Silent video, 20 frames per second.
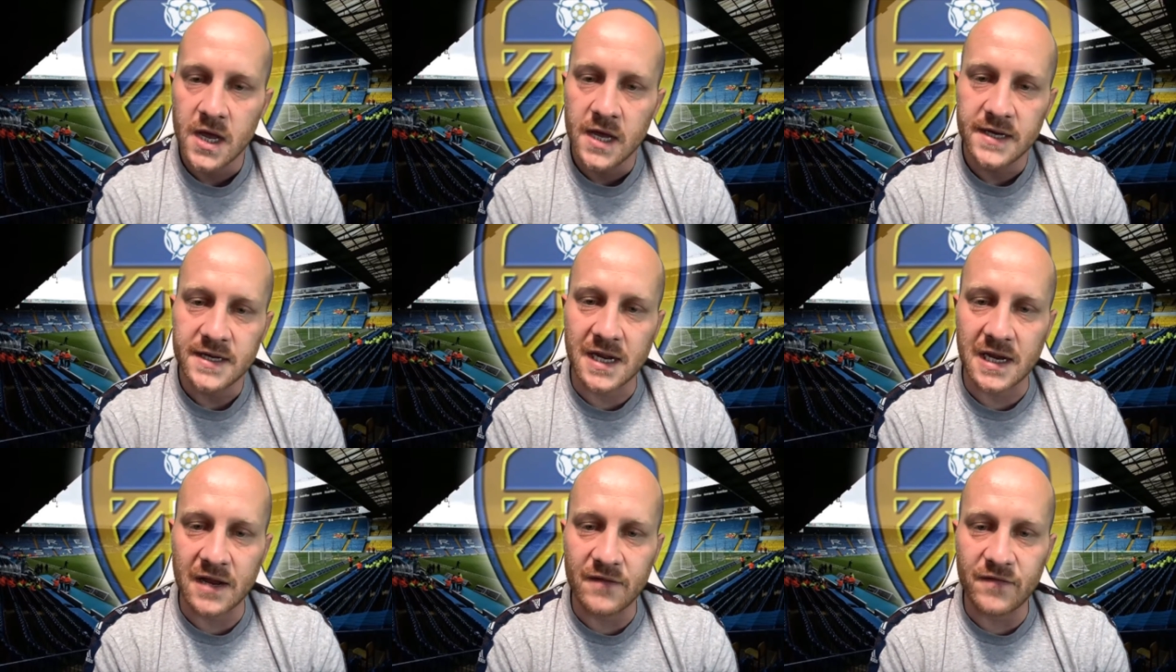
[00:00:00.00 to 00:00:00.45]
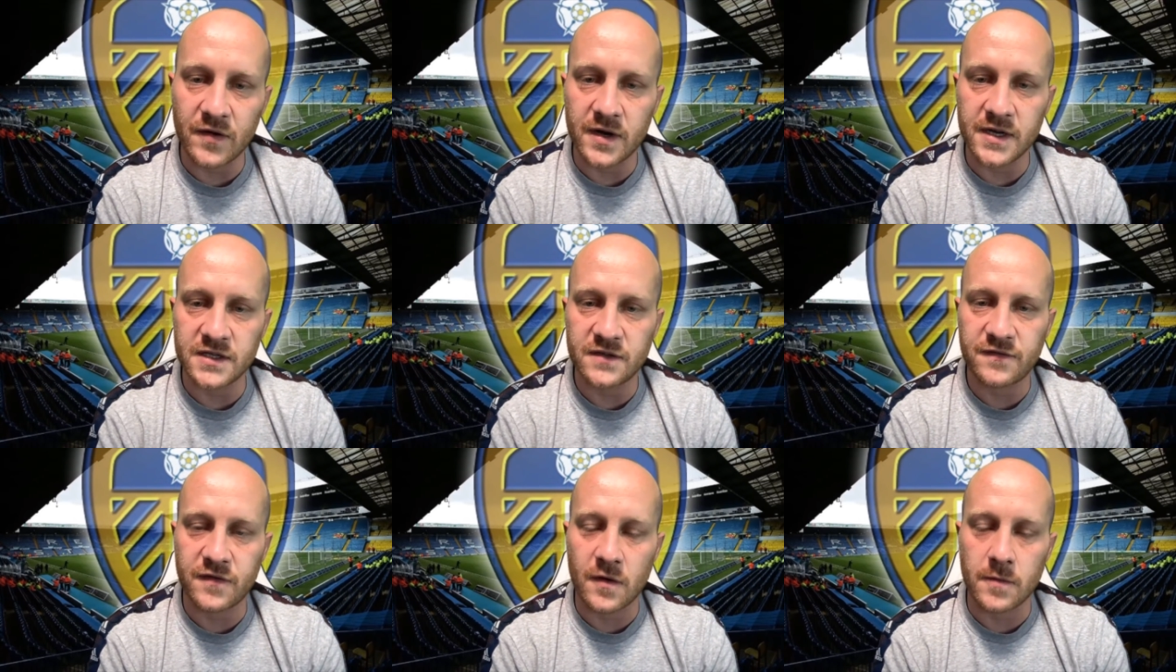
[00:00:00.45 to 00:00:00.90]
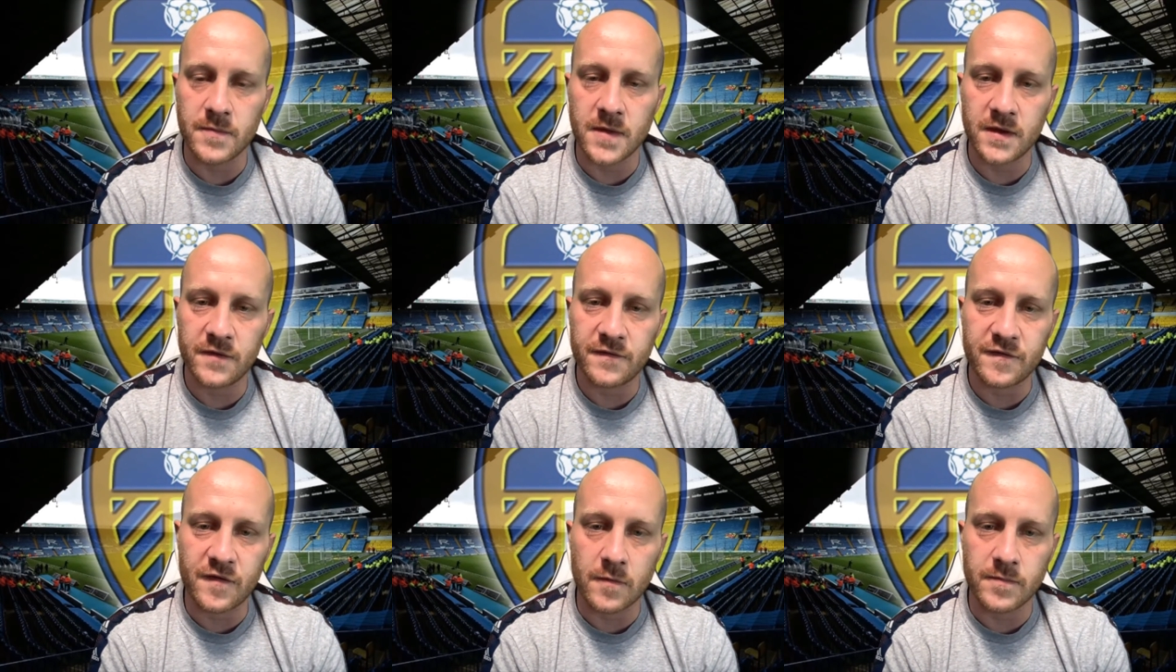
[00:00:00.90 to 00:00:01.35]
deliveries from the
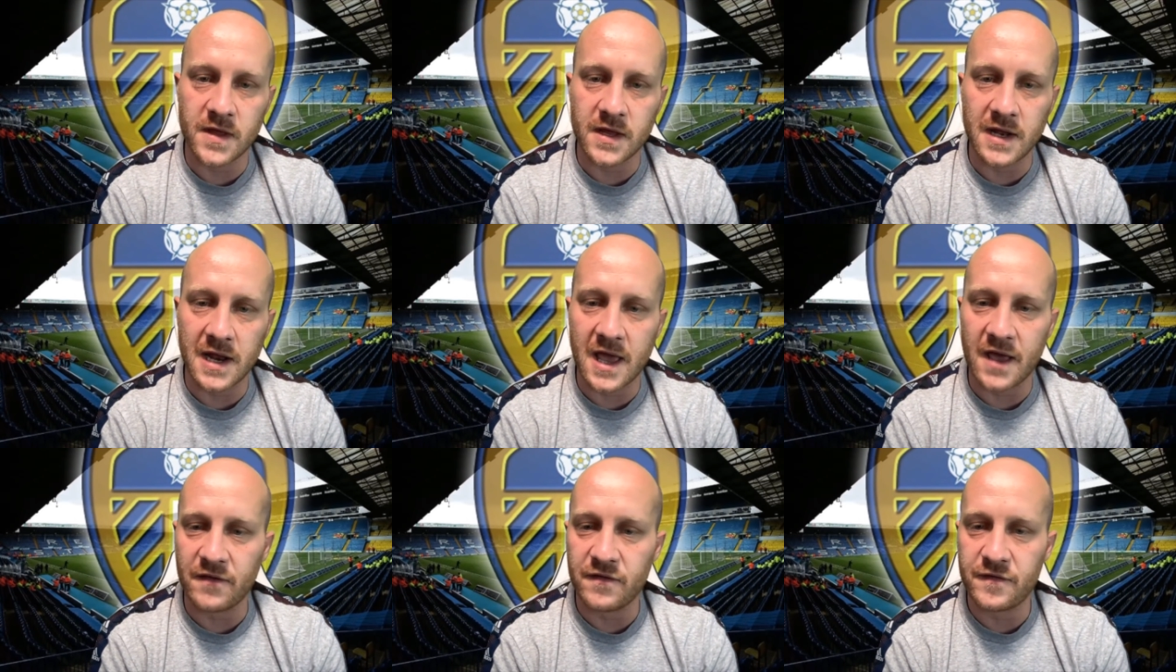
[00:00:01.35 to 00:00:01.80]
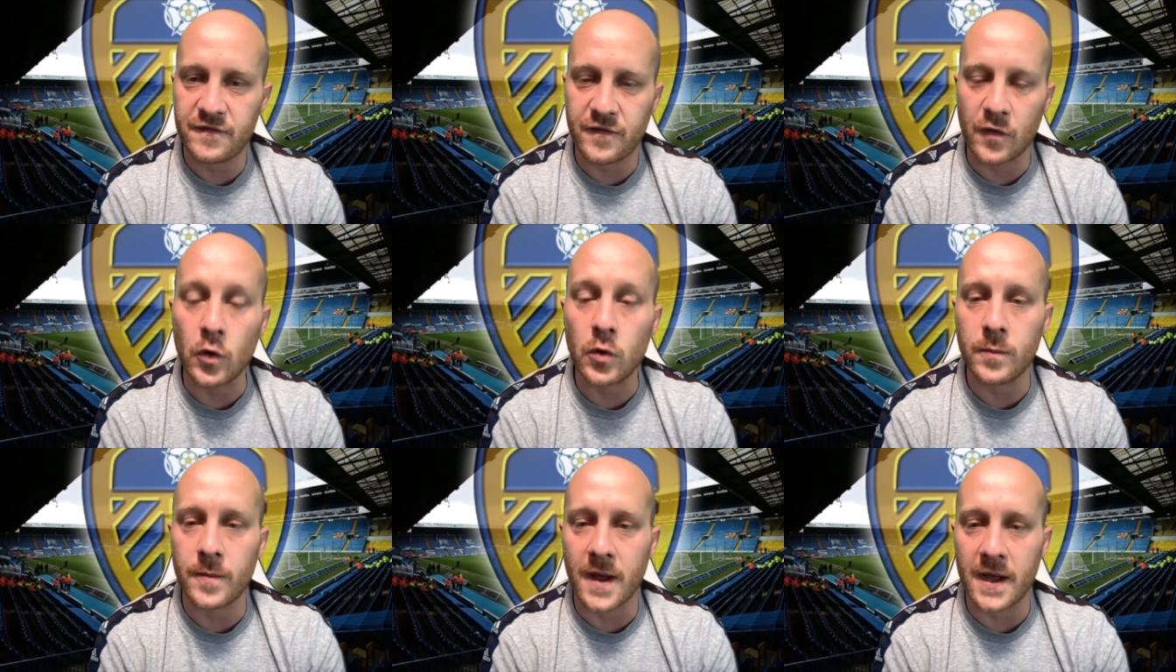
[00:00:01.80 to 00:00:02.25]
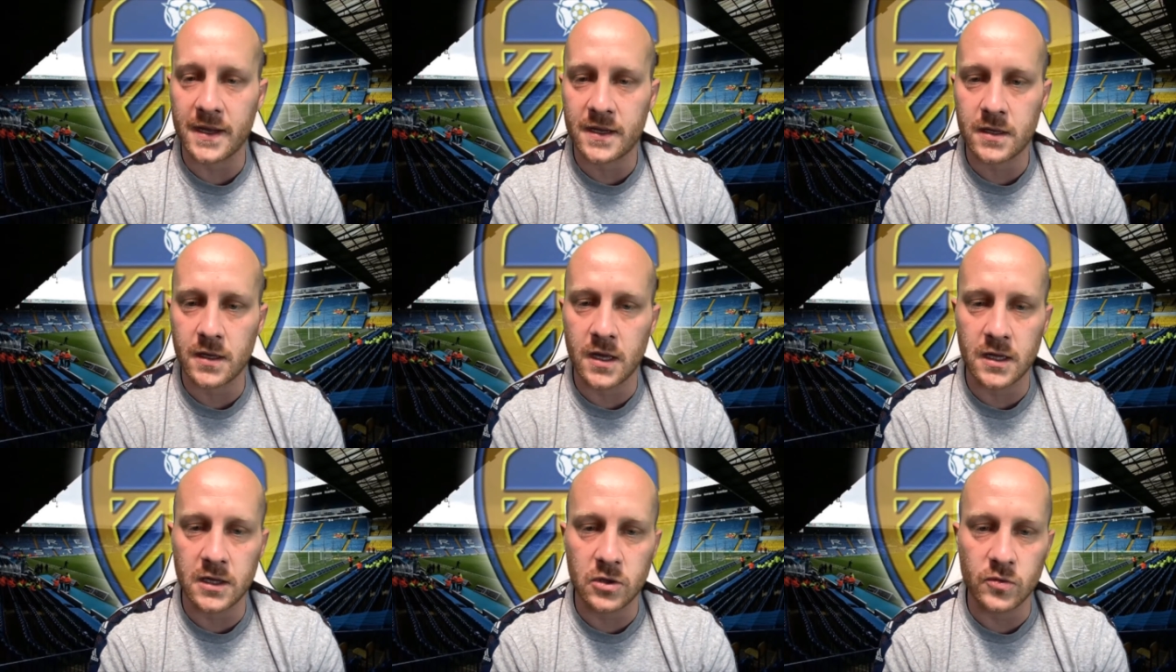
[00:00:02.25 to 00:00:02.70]
from the left fullback
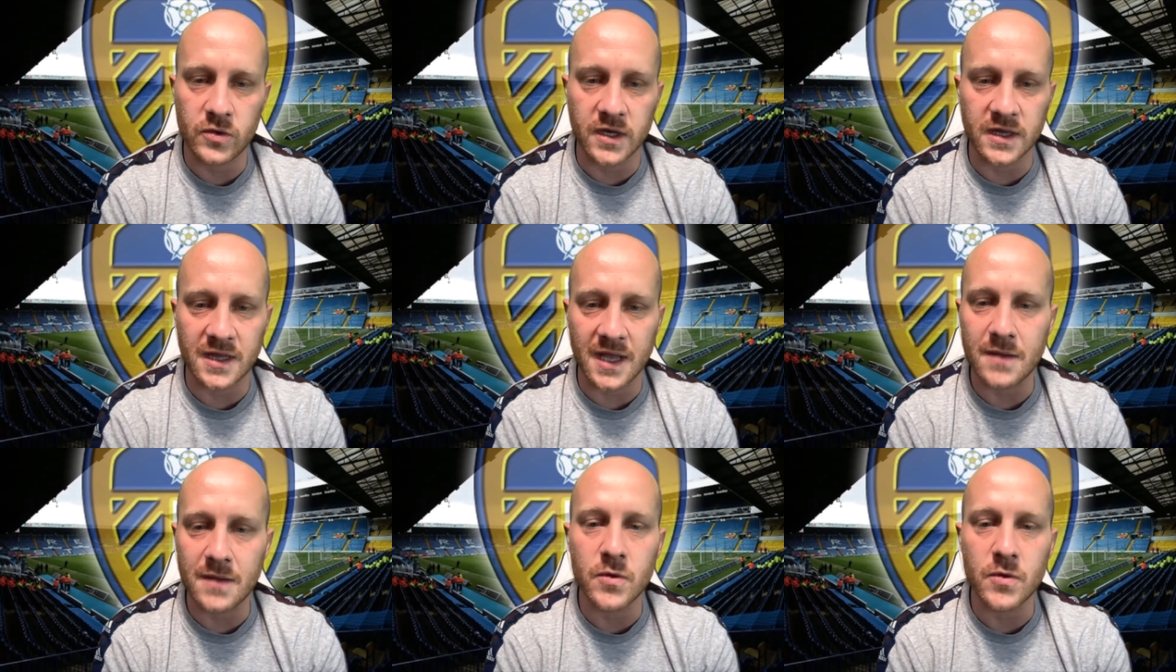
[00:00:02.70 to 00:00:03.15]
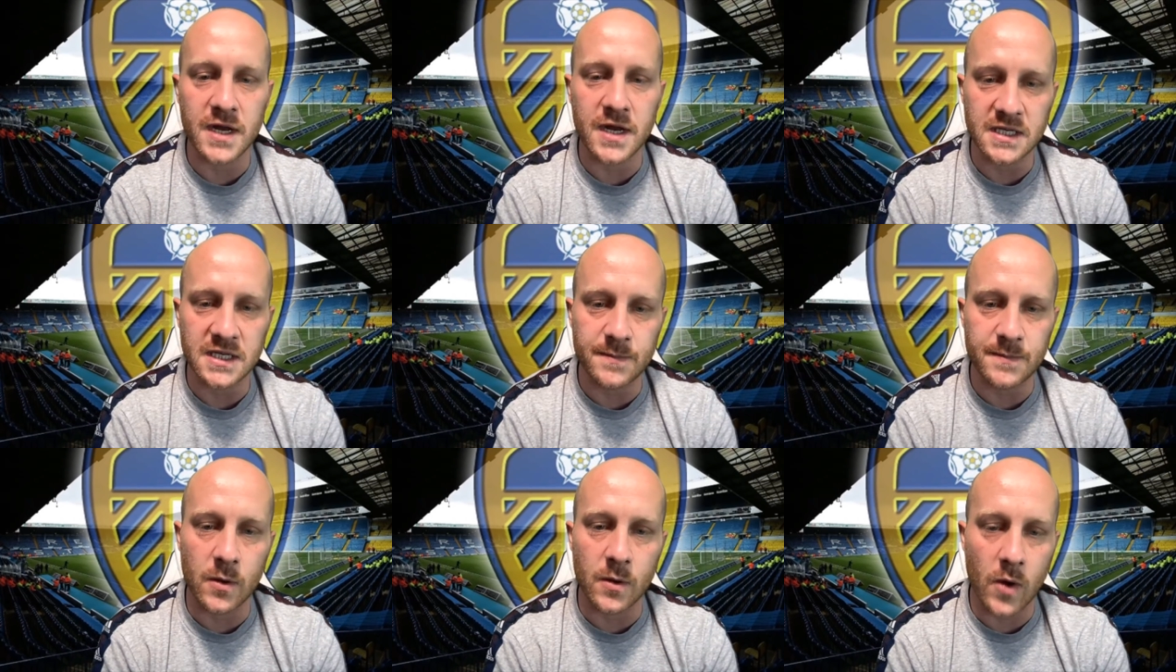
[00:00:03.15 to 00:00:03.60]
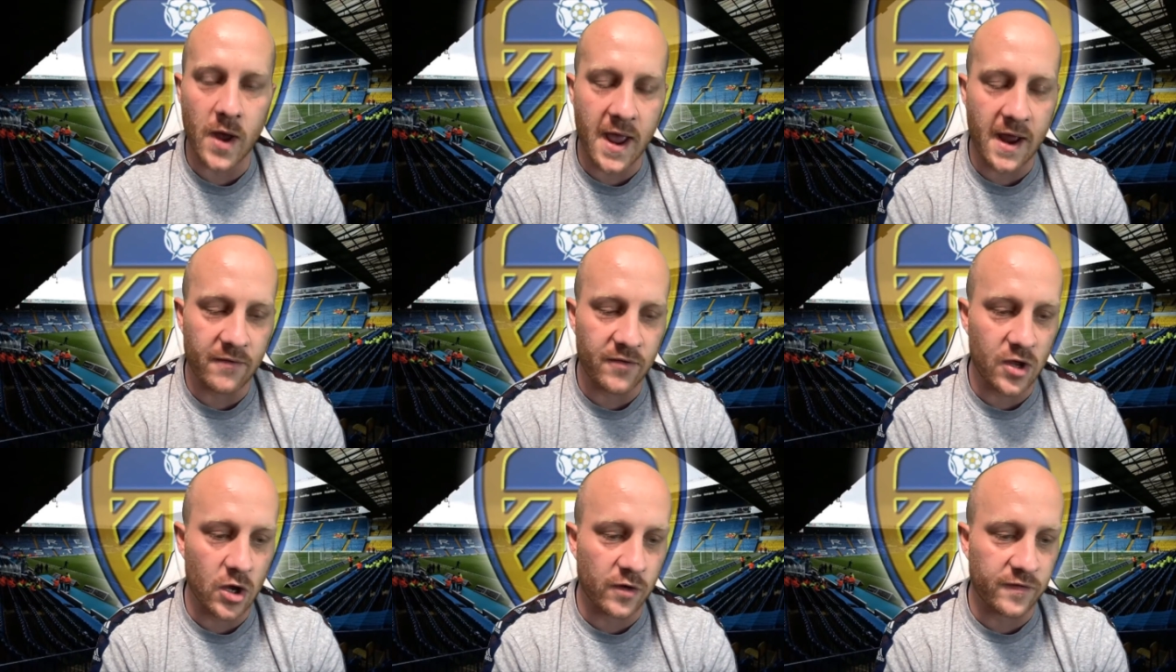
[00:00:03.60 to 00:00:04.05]
uh, Lucas Digne we need to be
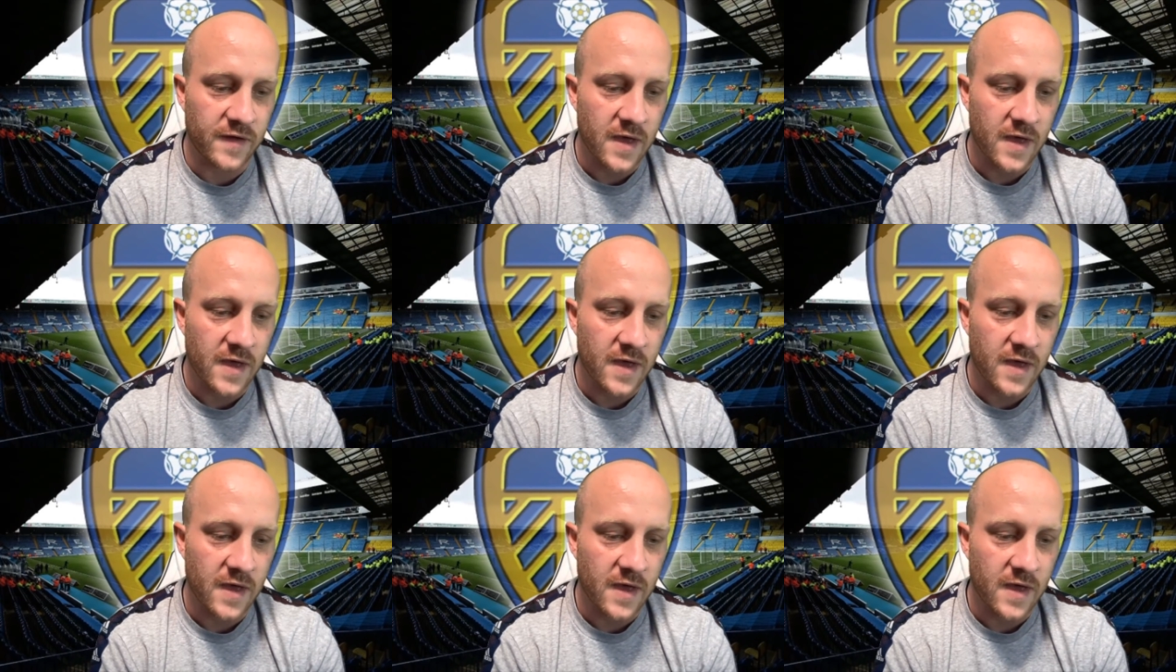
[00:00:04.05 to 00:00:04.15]
wary of.